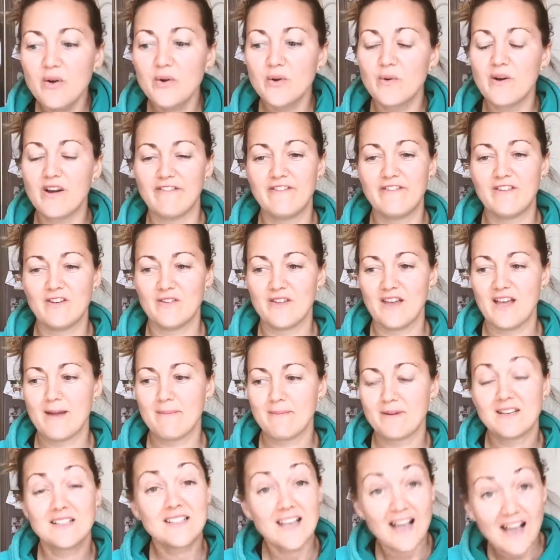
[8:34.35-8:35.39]
do I feel the
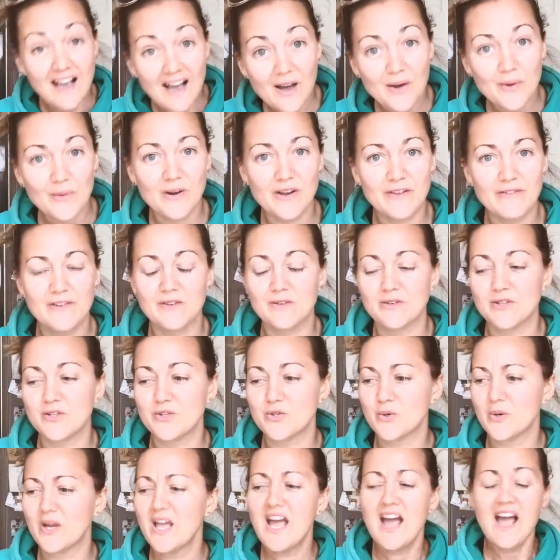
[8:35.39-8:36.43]
happiness? How do I feel the
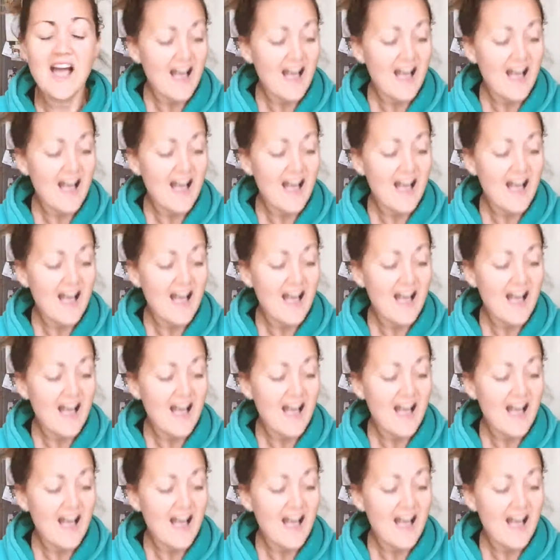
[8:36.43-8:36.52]
joy?